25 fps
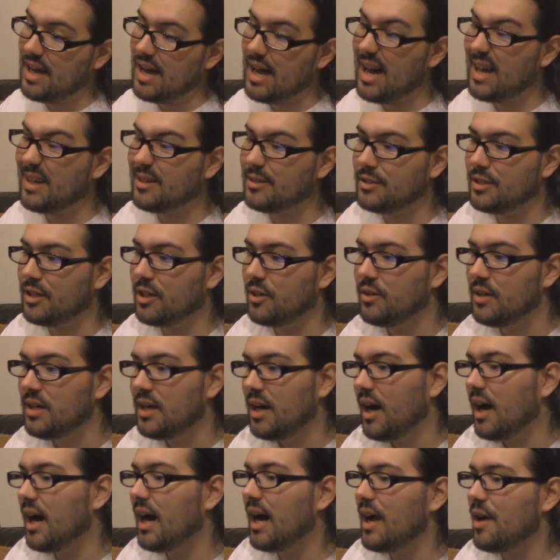I don't know.
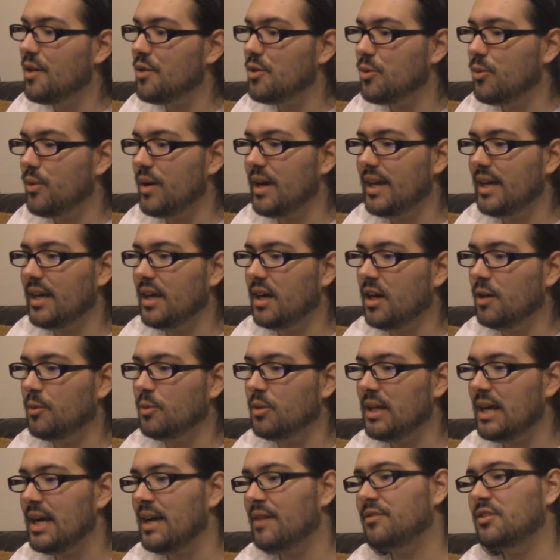Either way,
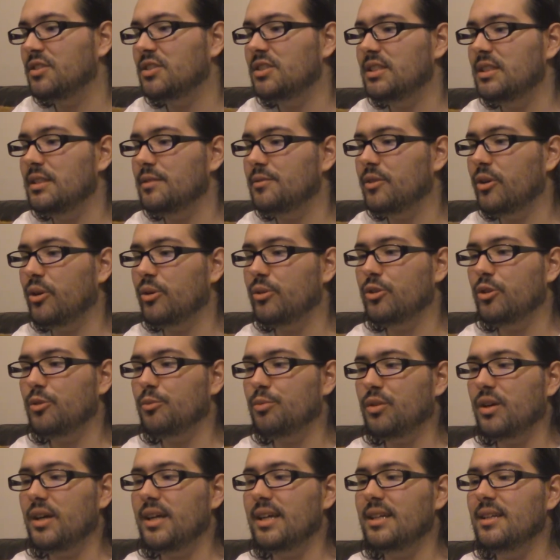we'll have to see if Conan
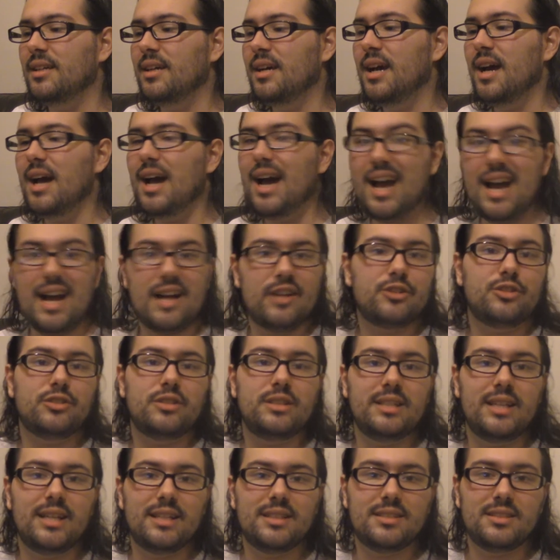O'Brien
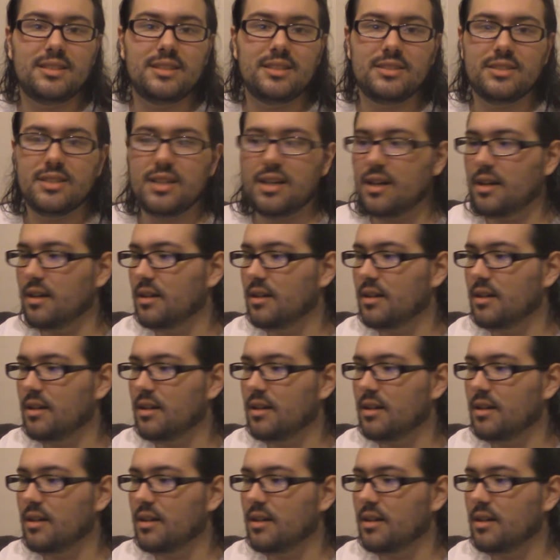actually gets his,